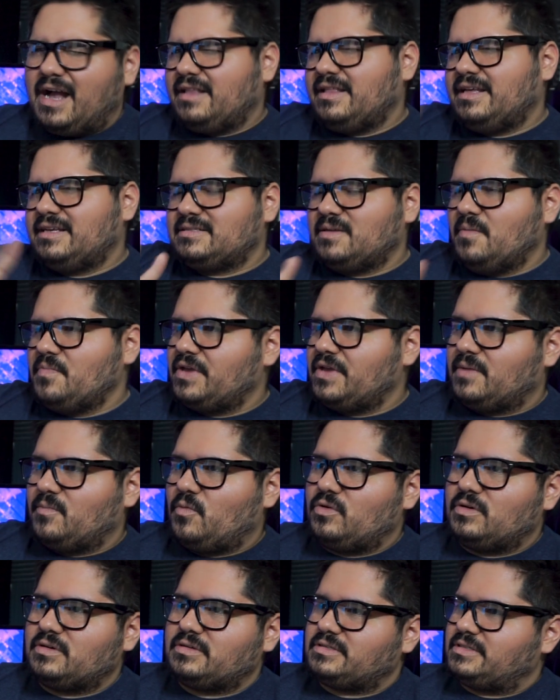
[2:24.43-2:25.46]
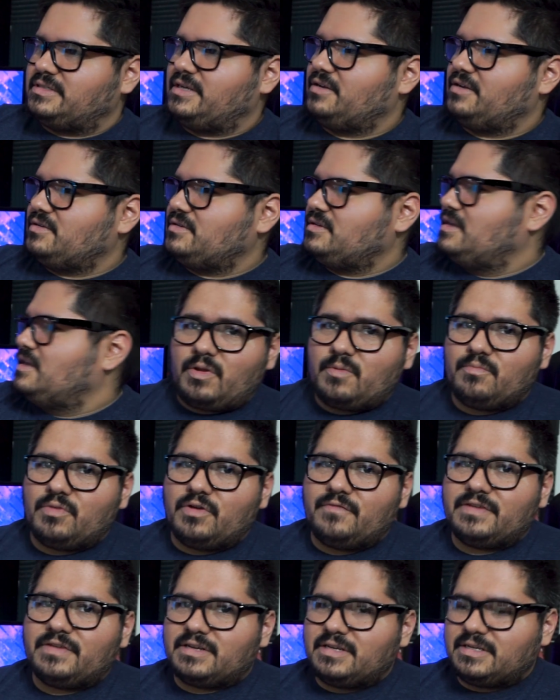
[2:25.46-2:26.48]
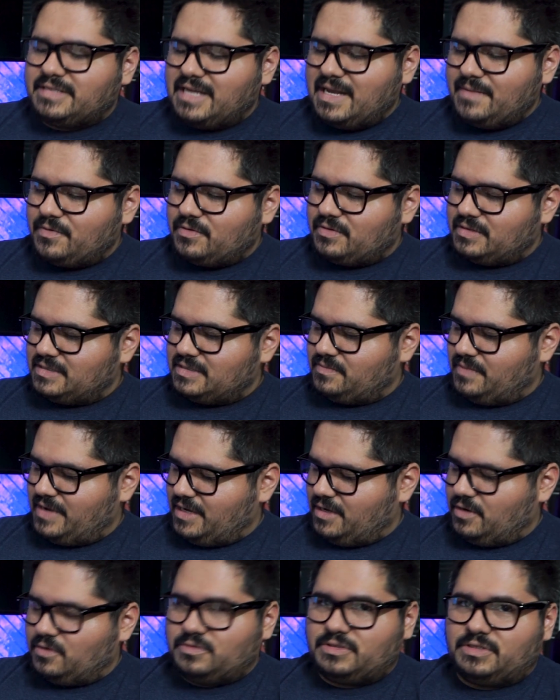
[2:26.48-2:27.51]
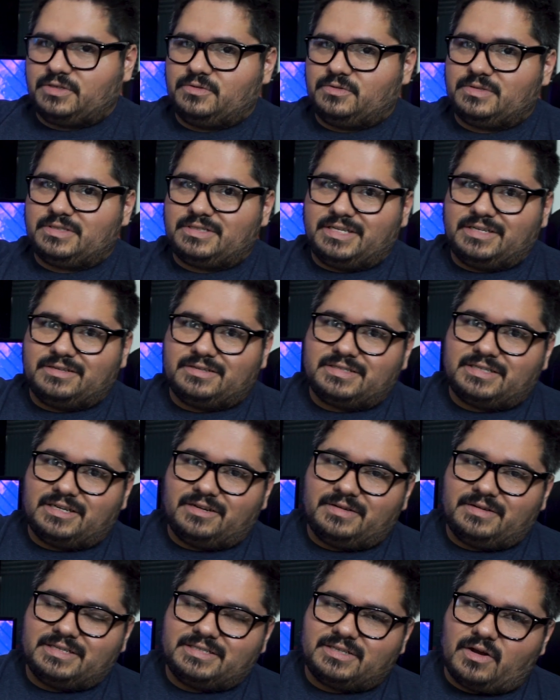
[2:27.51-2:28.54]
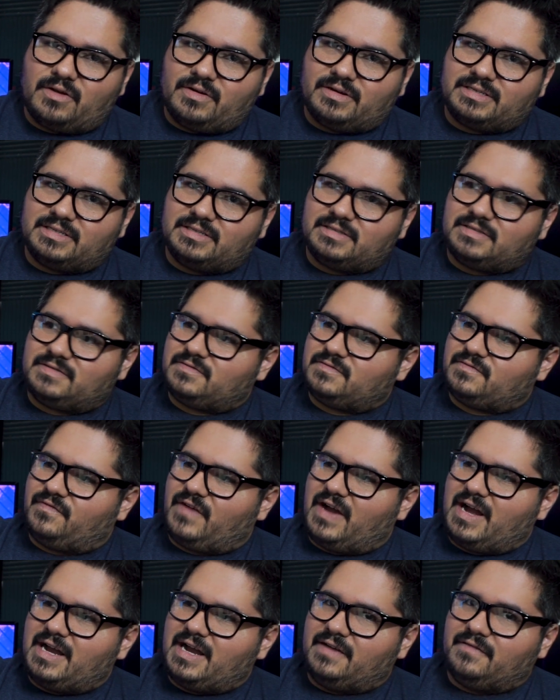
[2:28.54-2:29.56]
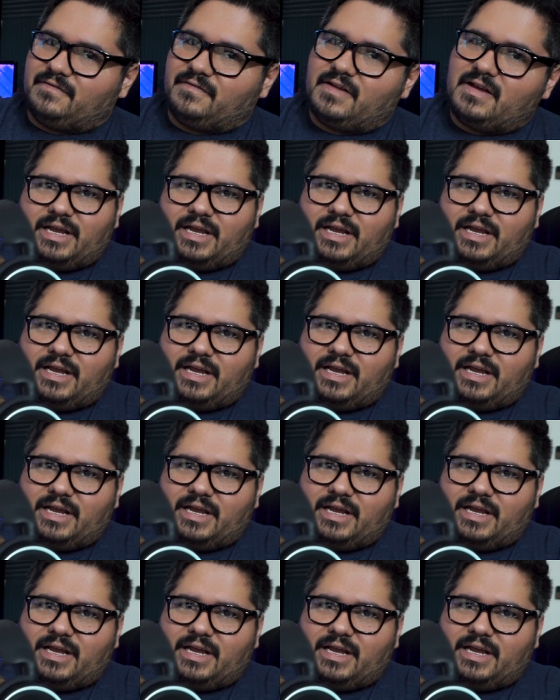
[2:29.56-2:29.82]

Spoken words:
I like something more subtle. Perfect example is my go-to SteelSeries Arctis 5.